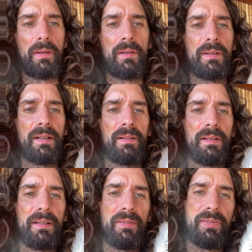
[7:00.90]
And now
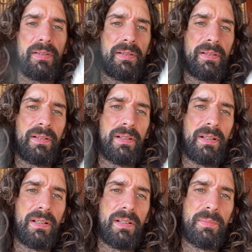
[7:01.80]
I've
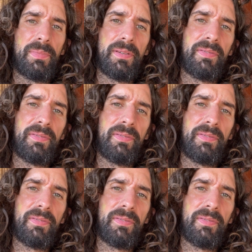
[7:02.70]
put the